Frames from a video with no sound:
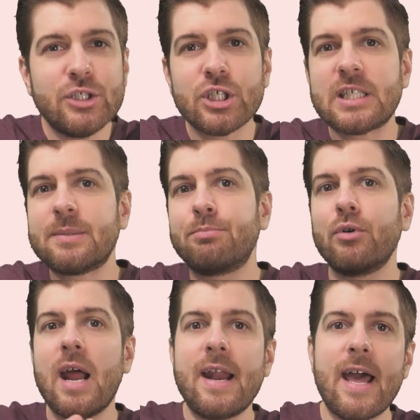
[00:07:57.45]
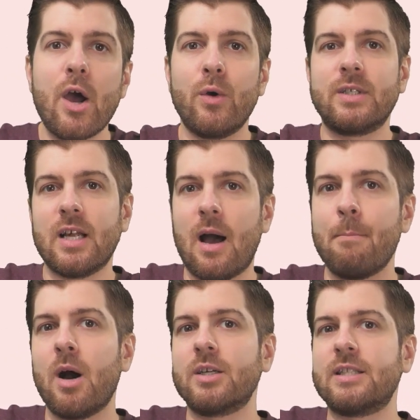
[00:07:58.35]
just spread out
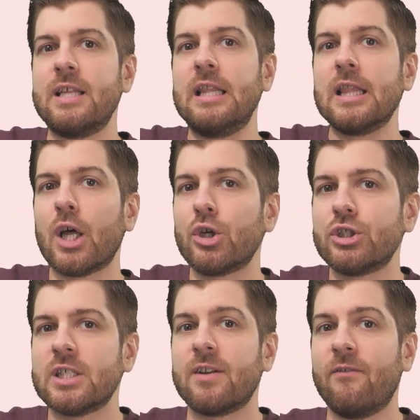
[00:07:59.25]
amongst the largest